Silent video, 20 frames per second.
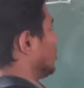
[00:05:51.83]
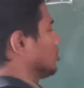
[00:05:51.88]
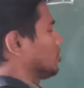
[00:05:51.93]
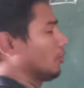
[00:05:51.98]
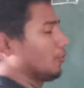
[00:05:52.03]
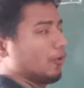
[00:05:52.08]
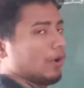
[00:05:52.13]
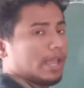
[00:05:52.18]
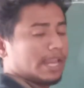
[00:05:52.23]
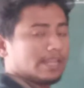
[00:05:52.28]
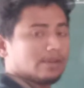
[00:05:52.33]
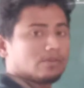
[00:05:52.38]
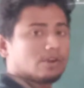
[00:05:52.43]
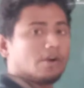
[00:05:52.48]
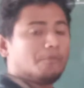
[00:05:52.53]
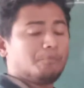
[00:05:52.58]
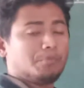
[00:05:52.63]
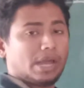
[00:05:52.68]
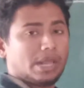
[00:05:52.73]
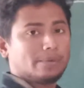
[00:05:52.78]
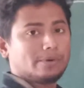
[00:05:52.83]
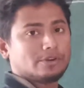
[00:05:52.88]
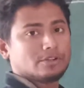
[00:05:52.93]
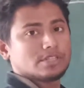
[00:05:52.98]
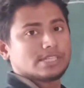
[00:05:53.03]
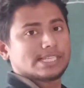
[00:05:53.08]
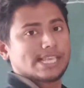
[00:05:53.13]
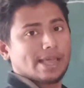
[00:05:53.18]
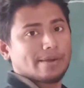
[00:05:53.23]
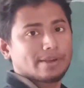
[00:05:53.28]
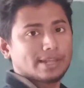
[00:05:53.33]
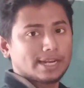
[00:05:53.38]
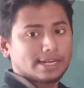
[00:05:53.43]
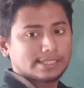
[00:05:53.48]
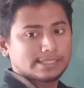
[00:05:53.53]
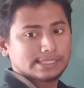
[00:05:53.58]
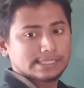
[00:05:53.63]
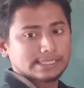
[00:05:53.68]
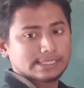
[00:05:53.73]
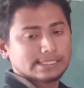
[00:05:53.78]
So when you compare between 7
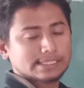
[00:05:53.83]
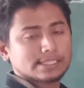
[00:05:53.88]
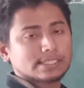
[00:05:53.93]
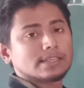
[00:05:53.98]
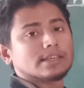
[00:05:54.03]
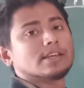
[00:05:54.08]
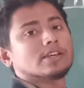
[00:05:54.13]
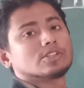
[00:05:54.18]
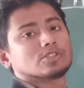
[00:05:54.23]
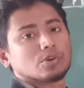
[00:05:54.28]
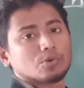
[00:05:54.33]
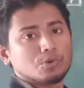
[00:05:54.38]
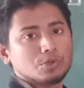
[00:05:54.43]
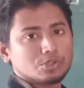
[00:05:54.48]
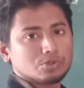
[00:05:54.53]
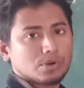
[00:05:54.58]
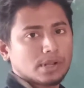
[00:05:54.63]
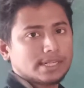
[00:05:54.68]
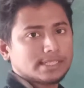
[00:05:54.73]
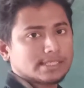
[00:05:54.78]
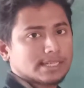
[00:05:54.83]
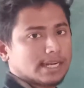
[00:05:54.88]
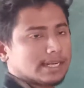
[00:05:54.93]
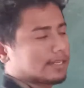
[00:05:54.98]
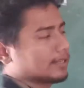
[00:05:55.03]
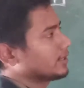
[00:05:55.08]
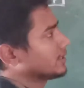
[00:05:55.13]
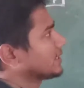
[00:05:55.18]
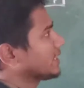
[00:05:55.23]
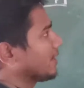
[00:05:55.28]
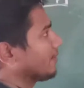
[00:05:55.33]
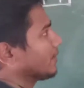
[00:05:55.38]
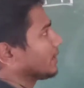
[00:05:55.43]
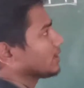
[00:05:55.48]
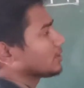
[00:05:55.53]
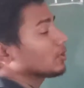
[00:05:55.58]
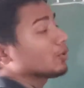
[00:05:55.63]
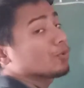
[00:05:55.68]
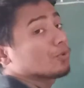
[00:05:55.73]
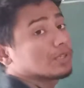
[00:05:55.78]
and 6, so which one is greater?
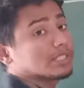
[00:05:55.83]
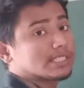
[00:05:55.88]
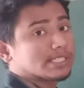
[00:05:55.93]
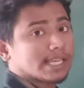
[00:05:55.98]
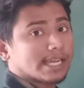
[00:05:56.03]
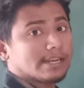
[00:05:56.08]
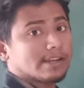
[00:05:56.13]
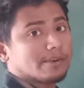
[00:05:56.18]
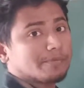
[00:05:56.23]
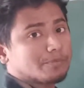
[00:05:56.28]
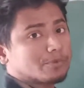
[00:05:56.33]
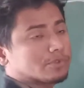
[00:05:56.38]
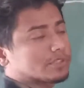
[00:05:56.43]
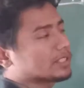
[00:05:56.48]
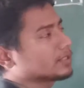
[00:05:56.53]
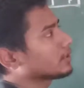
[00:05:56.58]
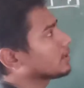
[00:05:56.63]
7. So which side I put?